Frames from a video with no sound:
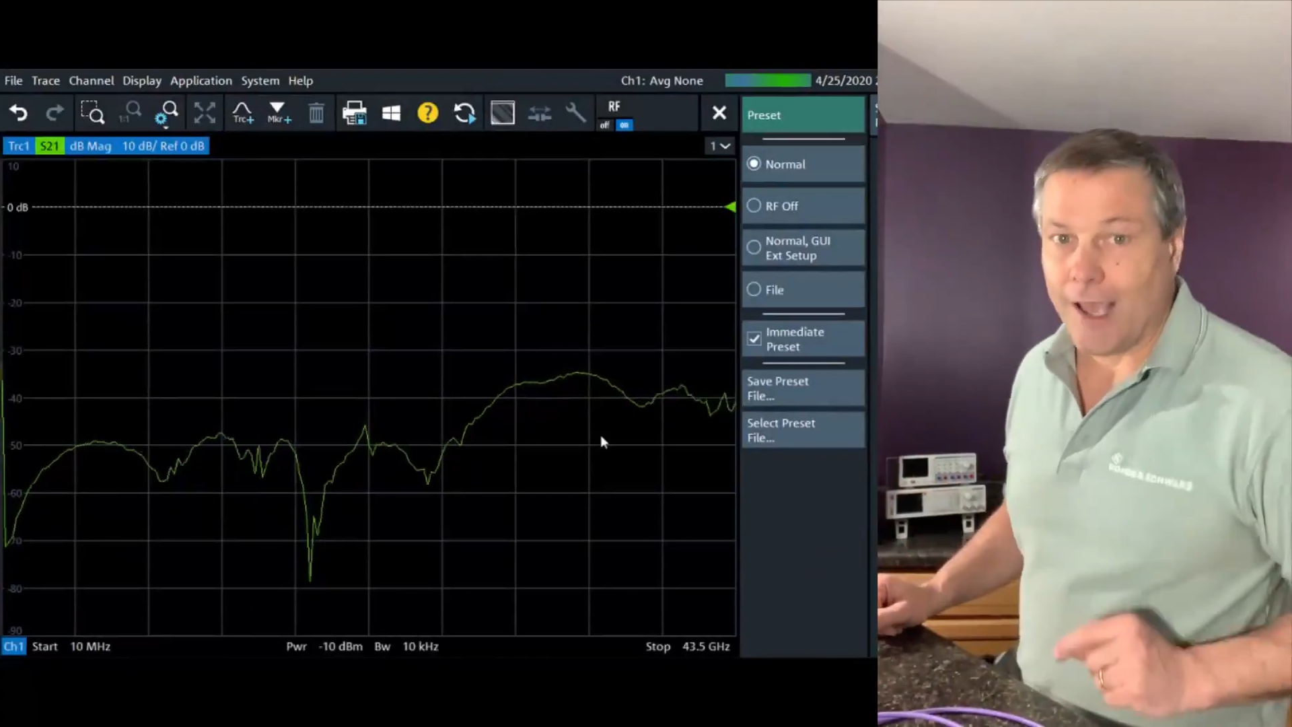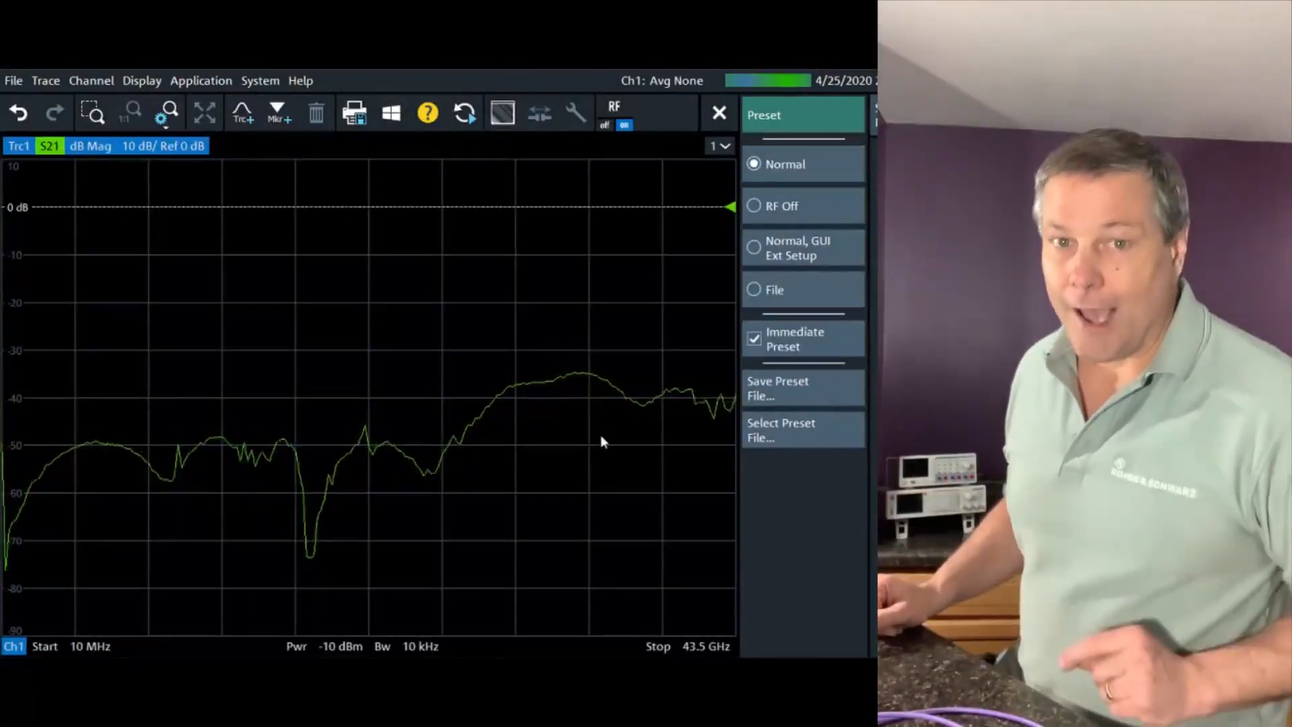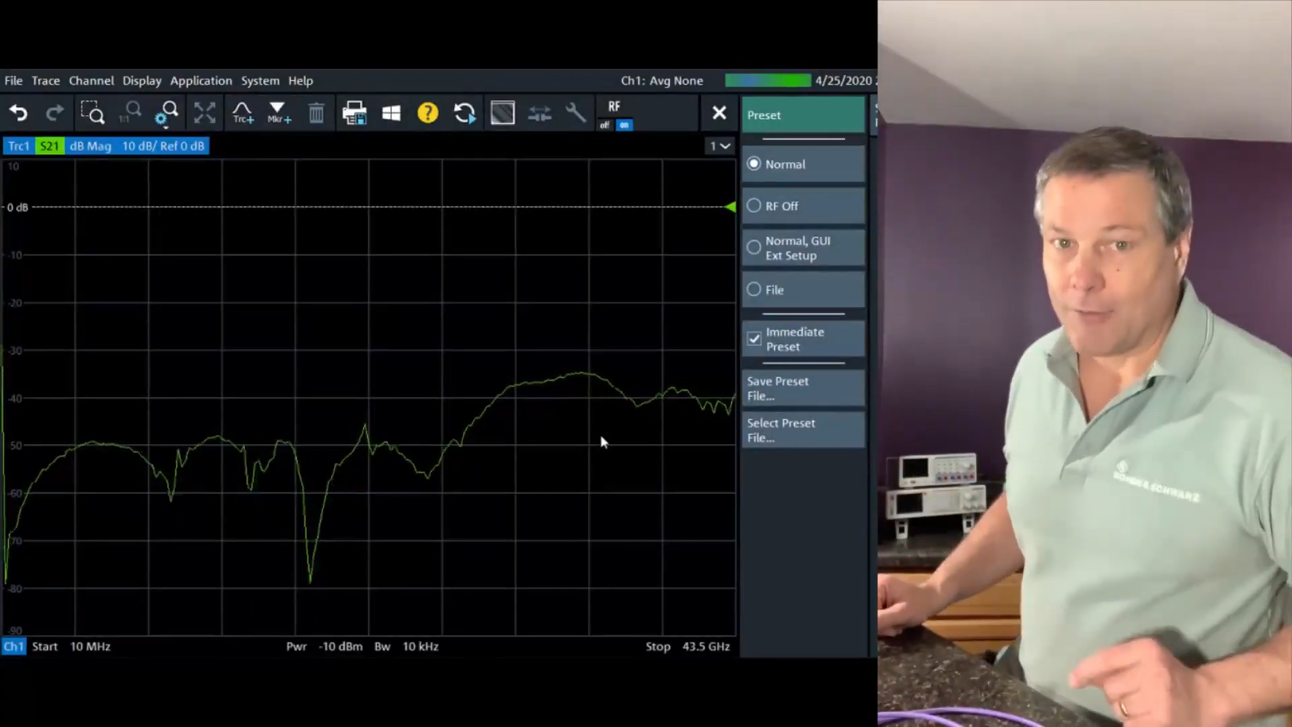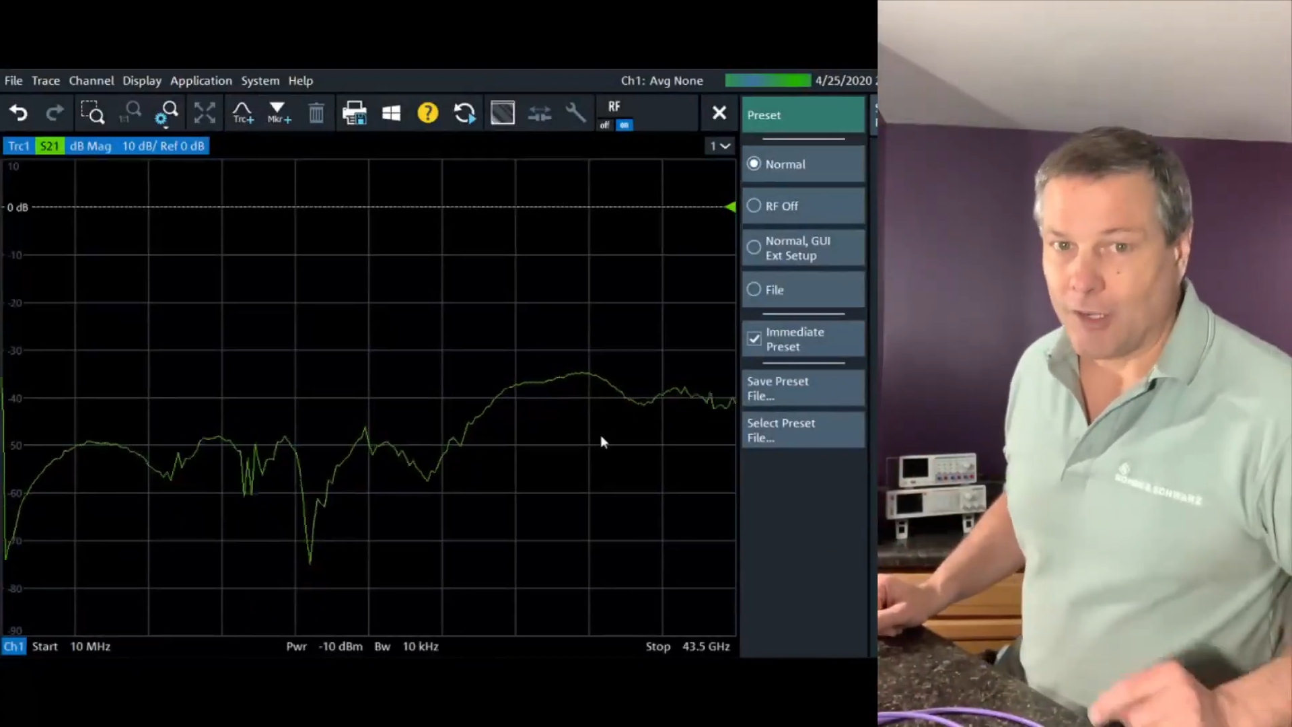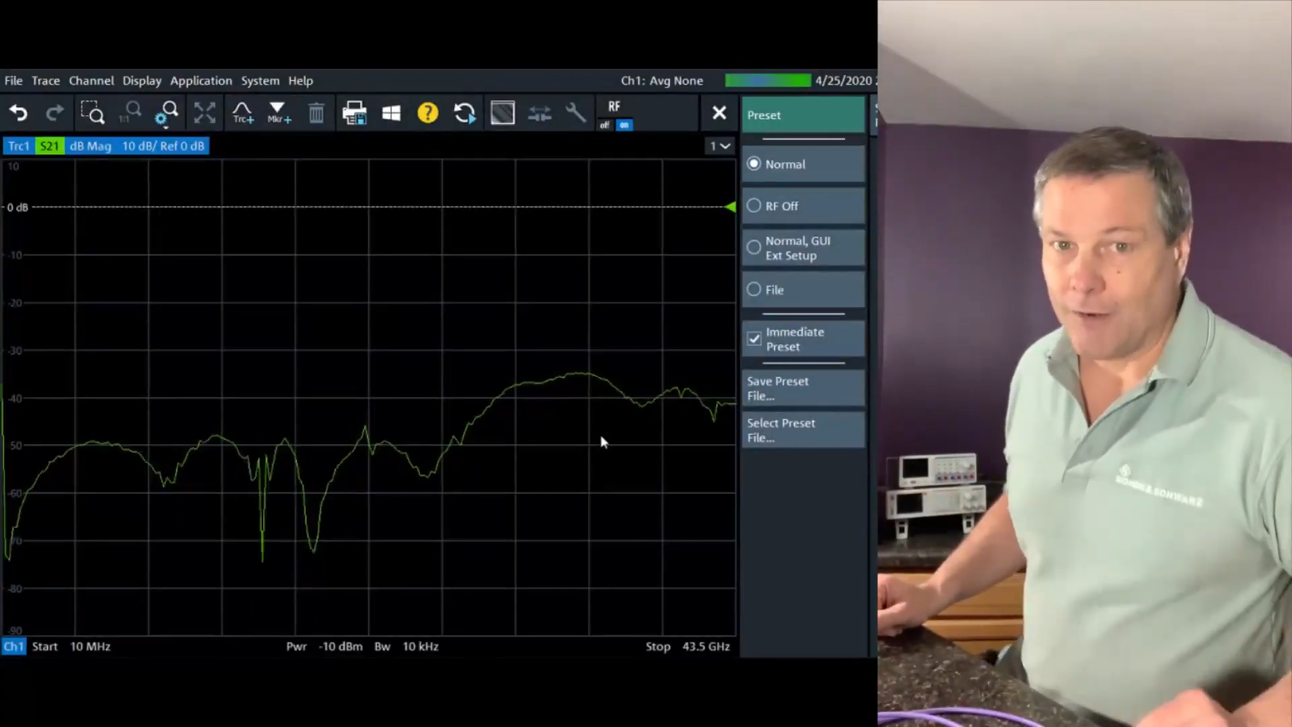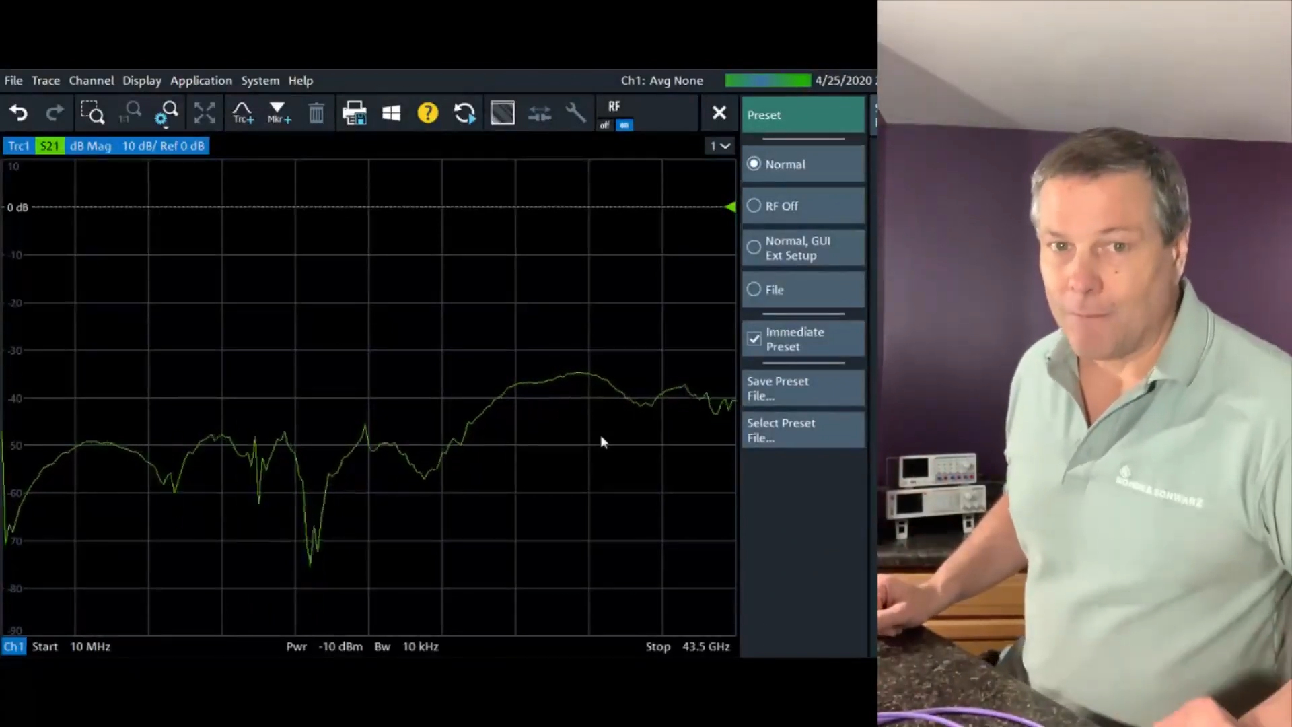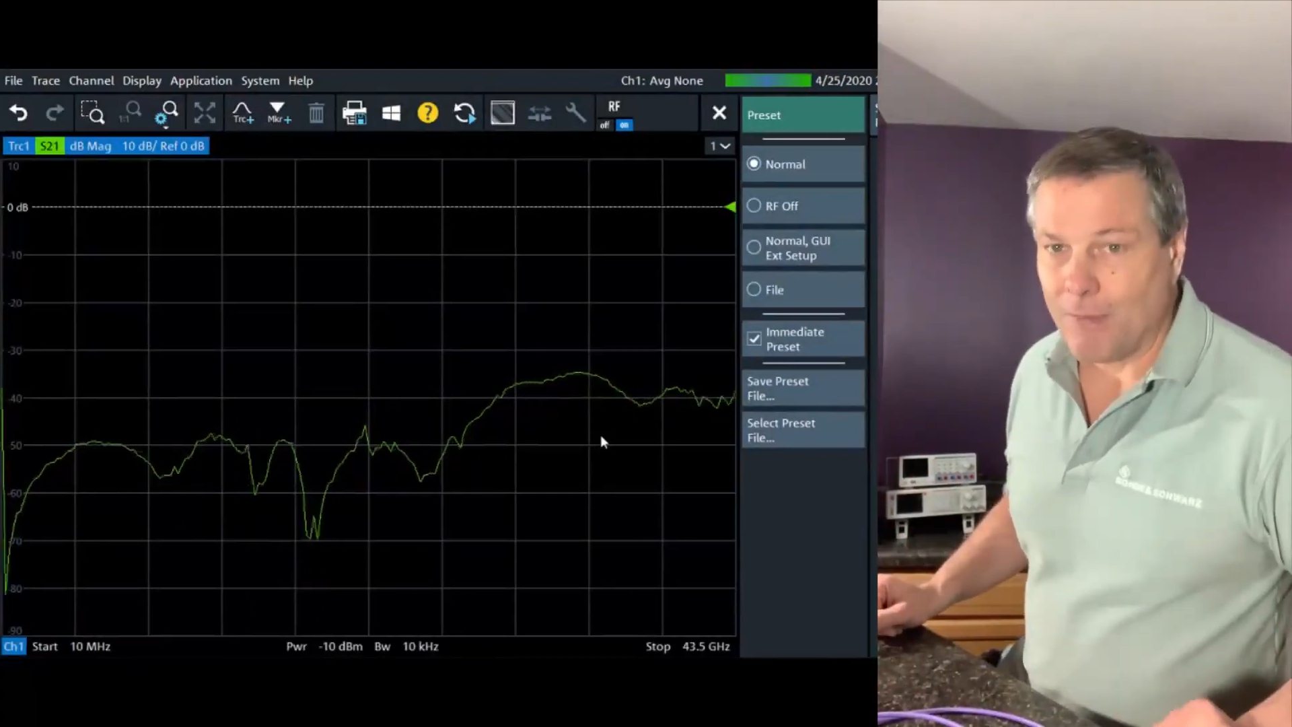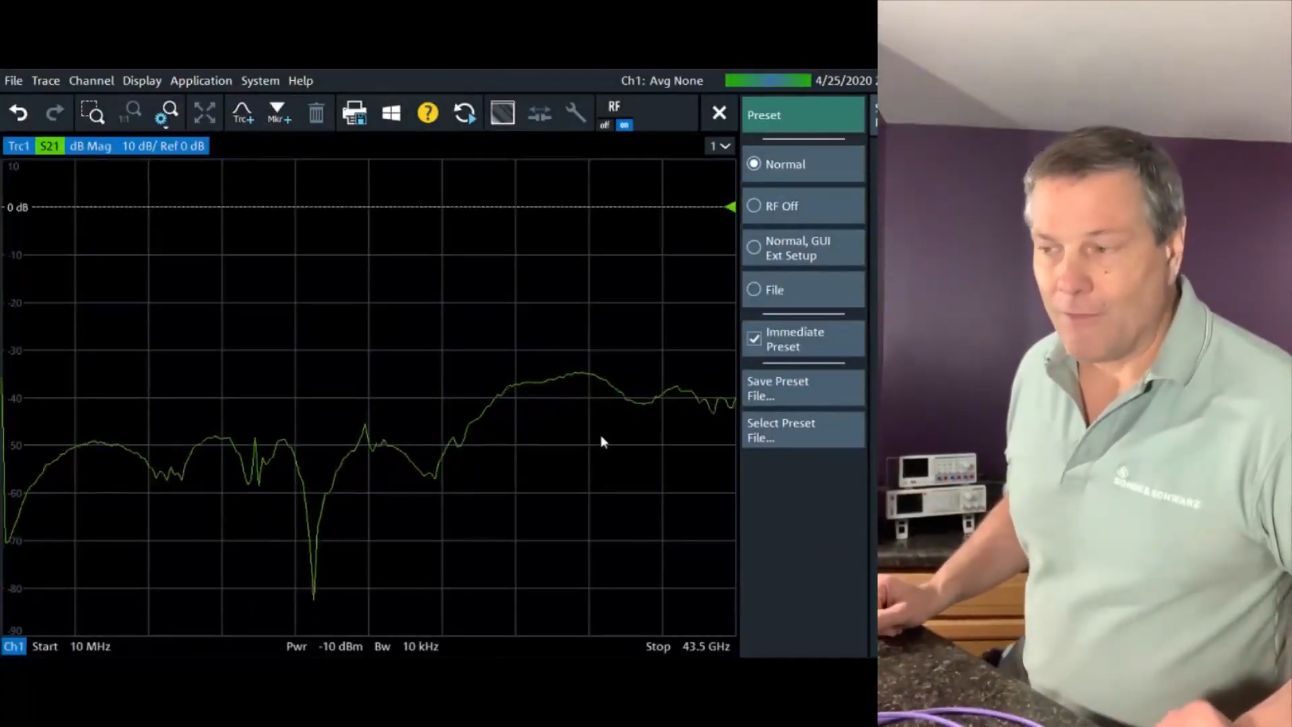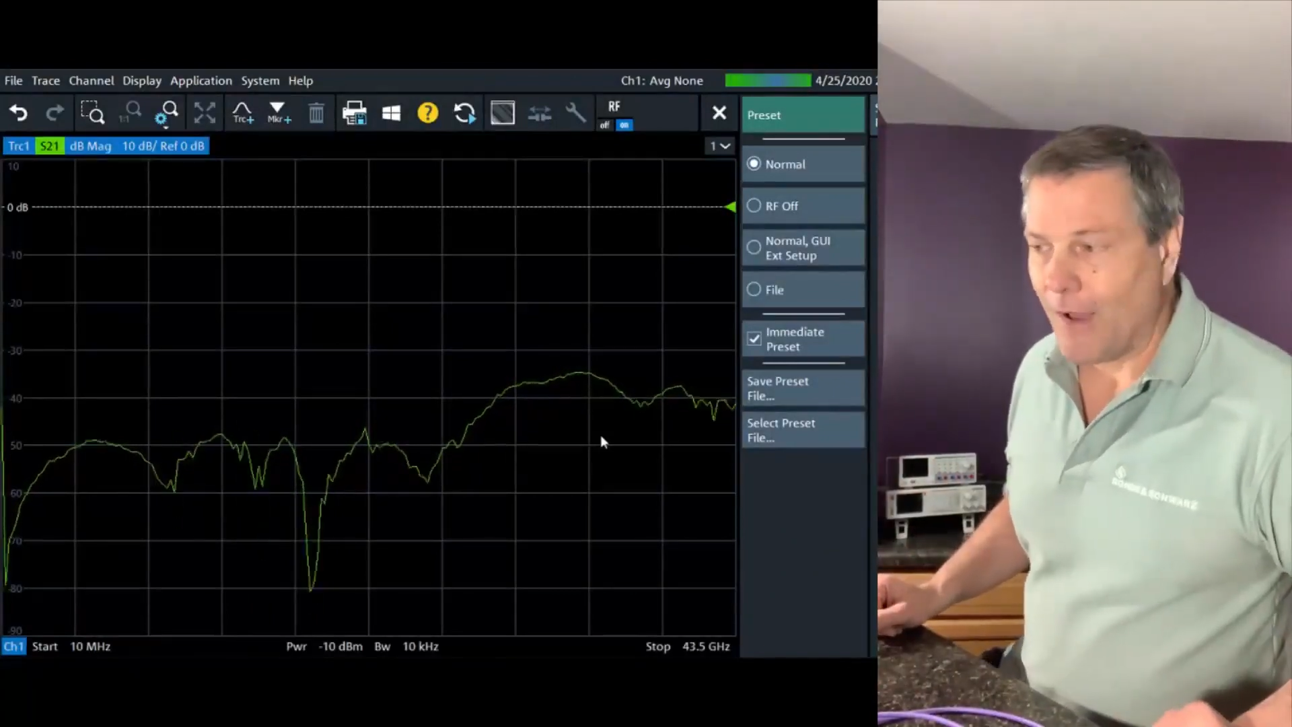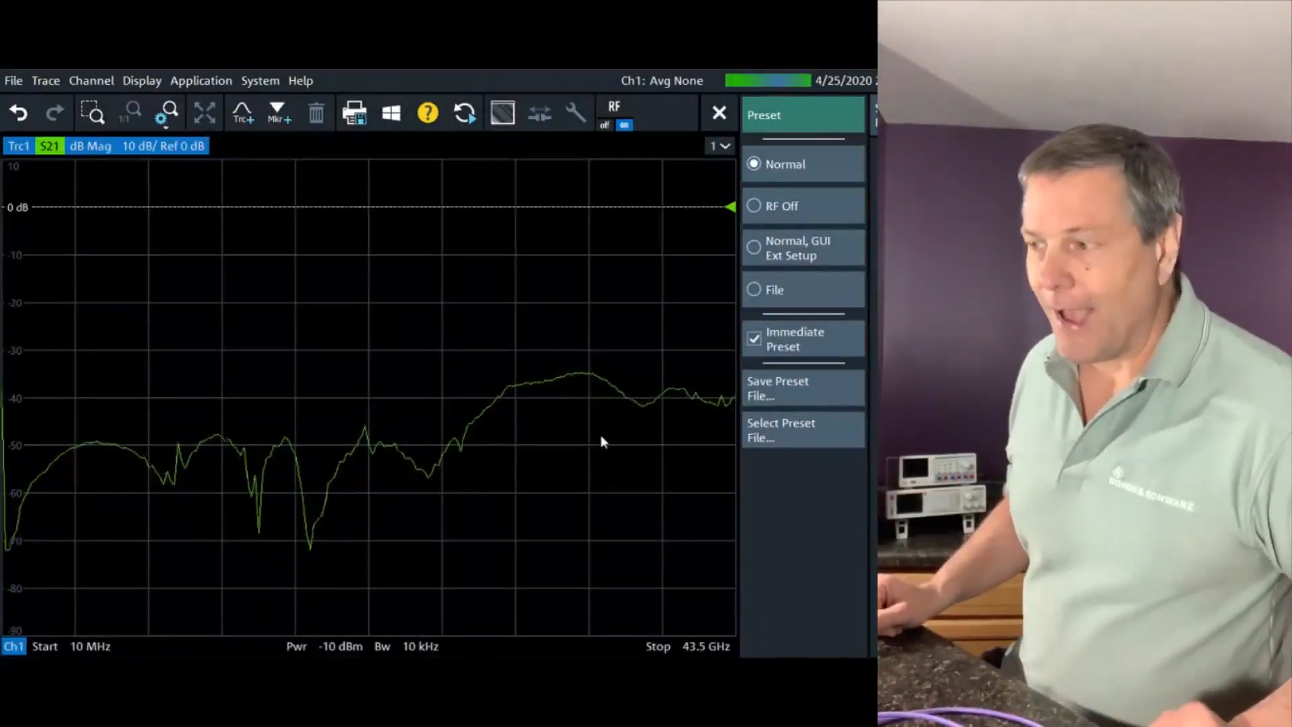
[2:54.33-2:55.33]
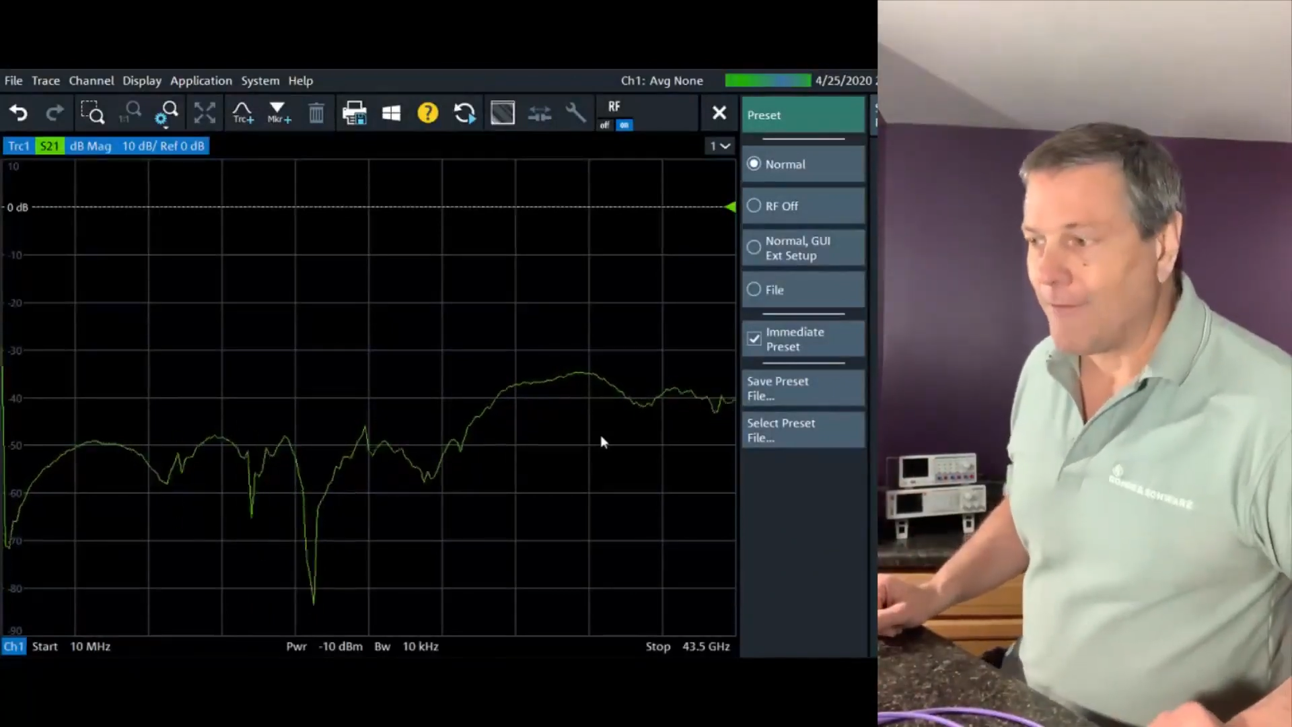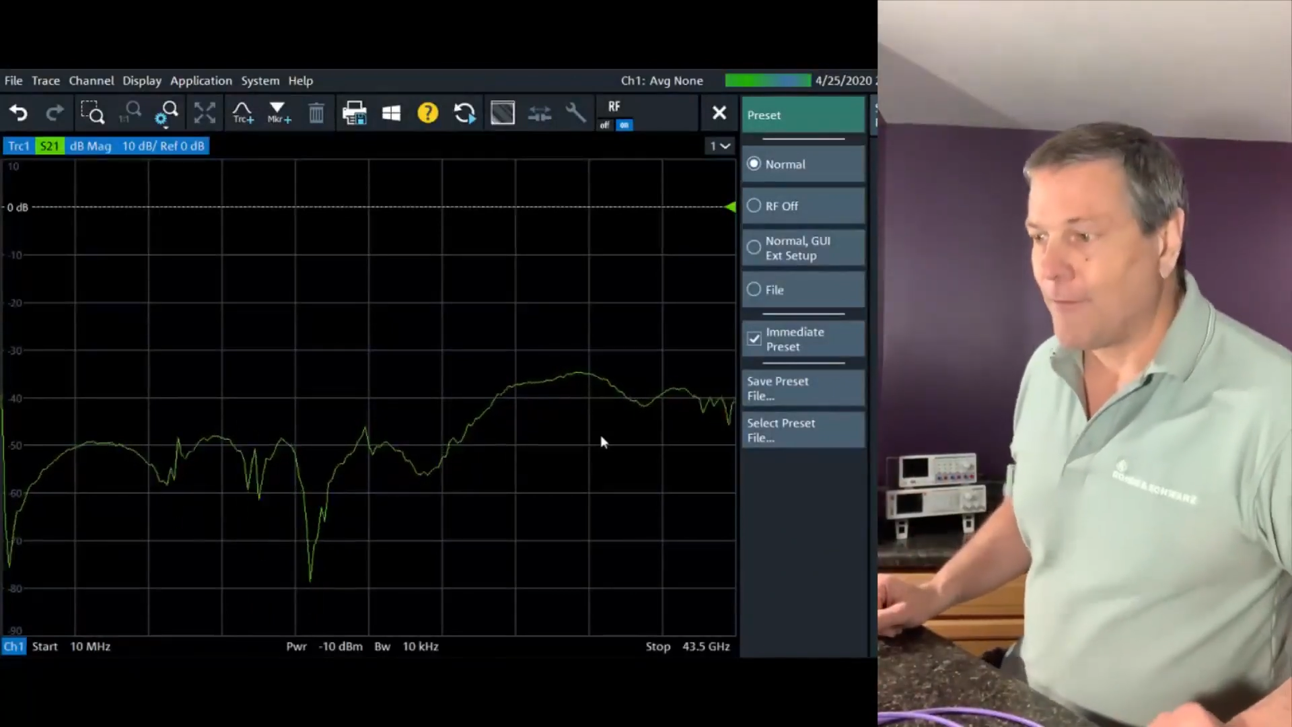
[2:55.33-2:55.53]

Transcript: option B5.